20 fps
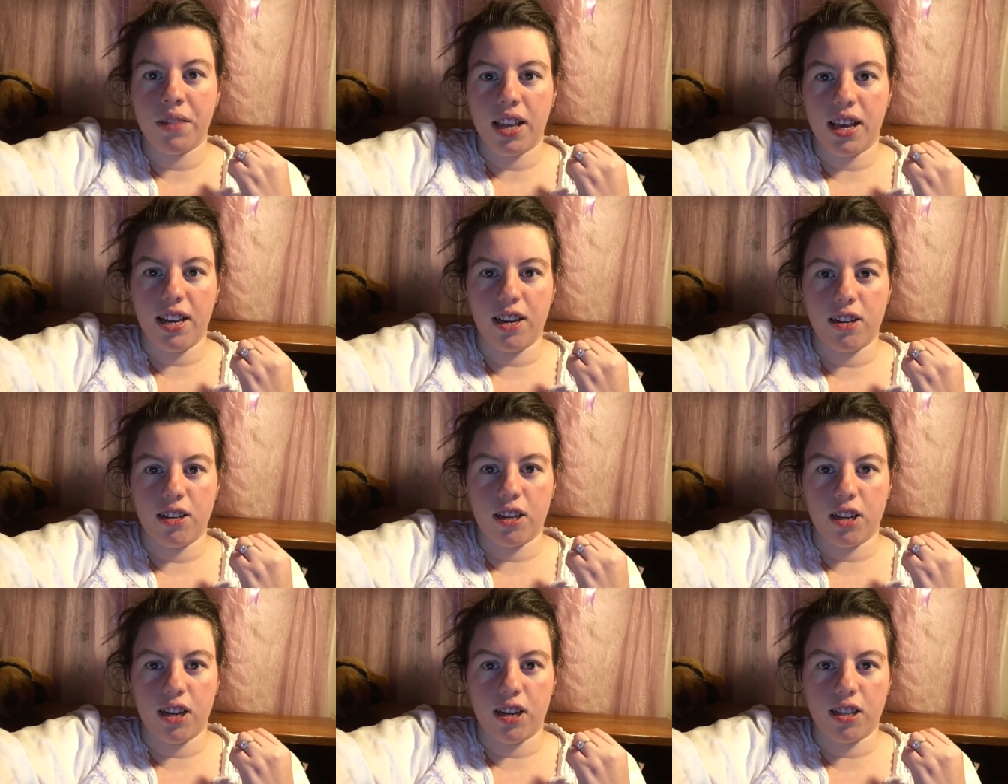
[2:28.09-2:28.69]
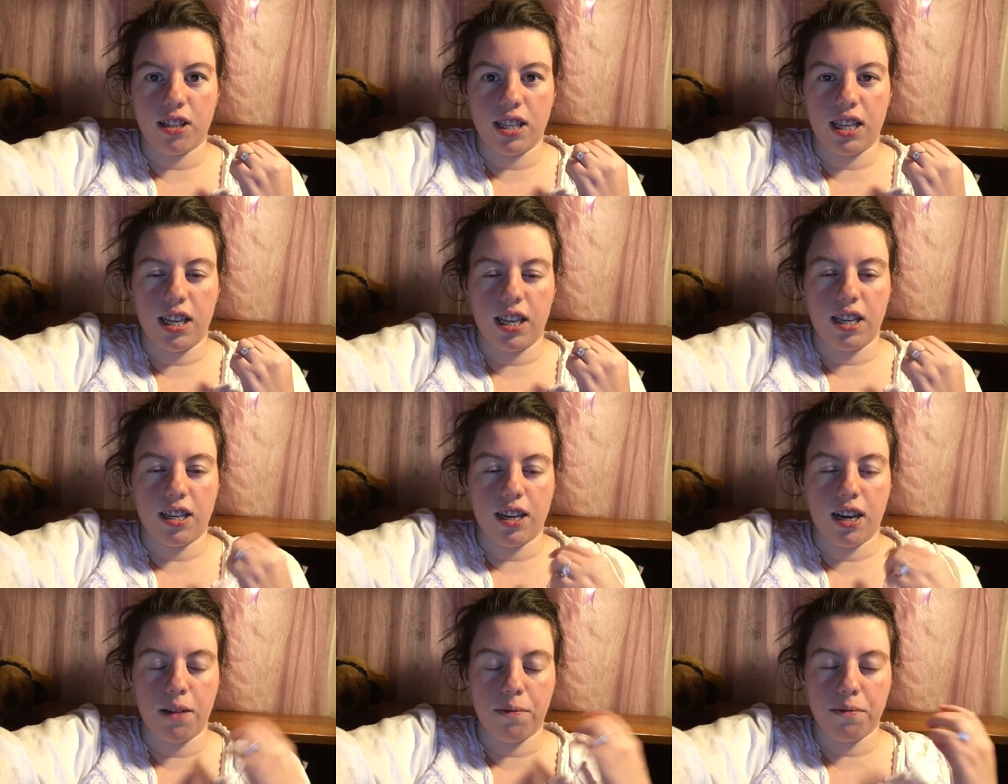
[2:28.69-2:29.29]
and
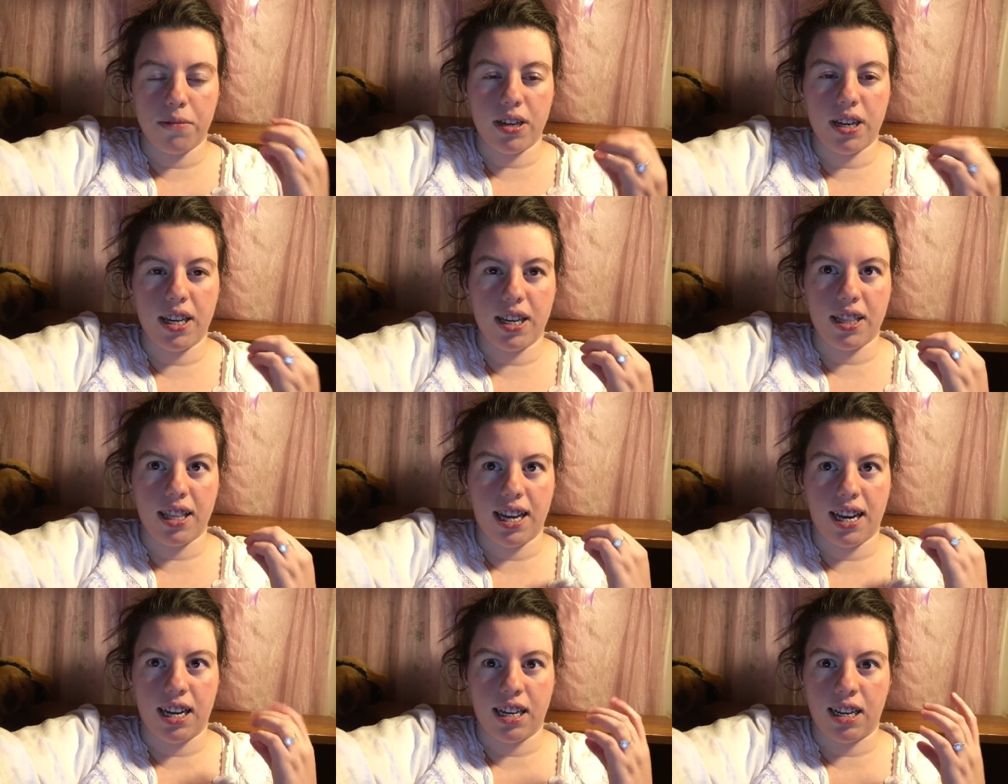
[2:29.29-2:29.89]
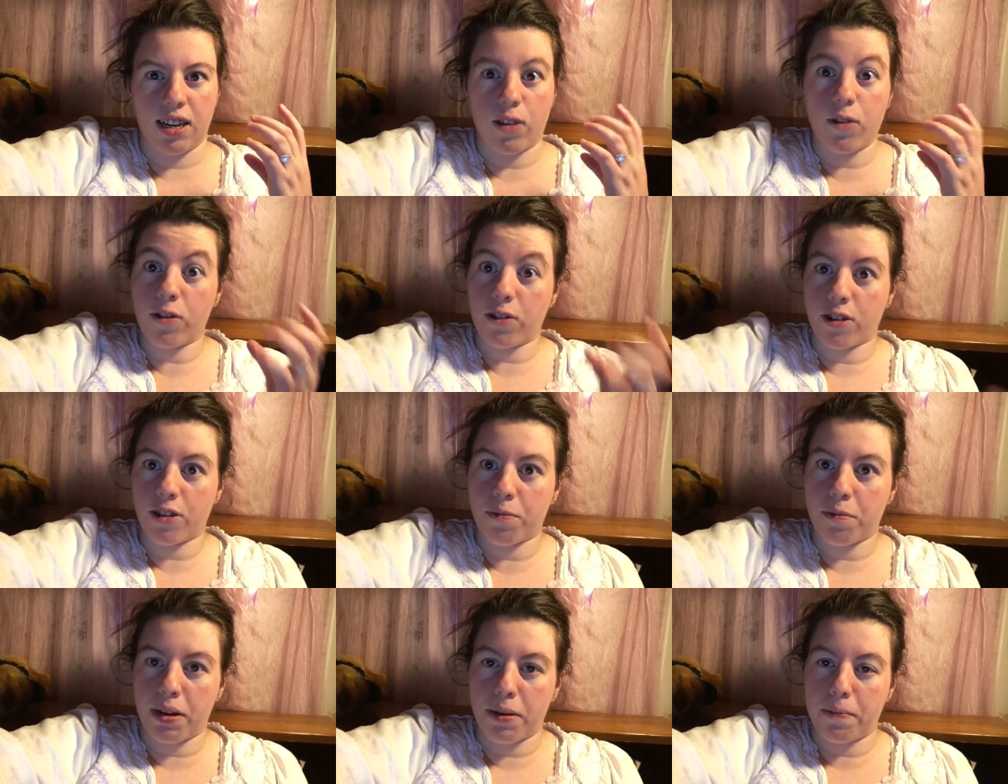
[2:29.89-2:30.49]
the company that I
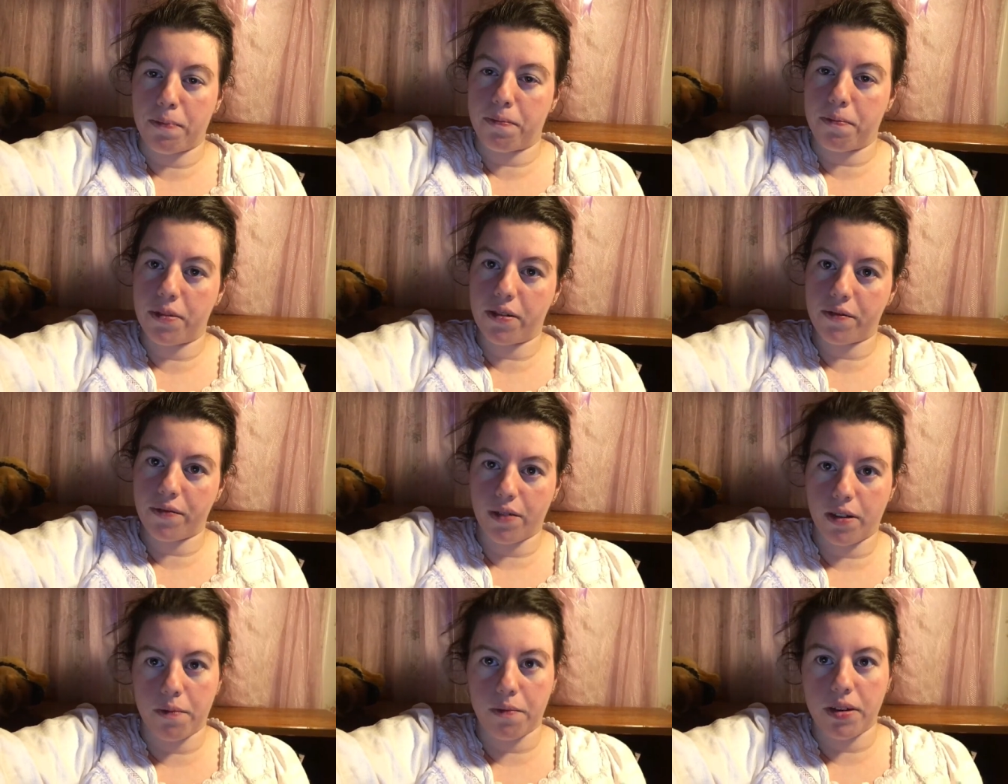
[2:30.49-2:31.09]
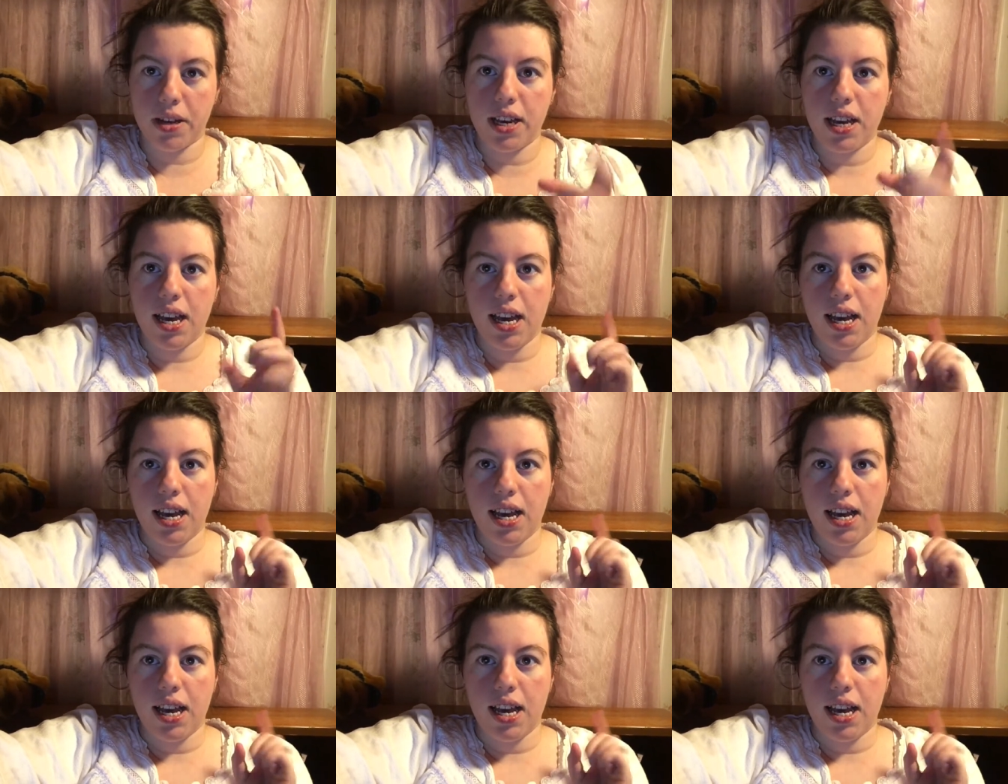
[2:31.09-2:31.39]
ordered my book from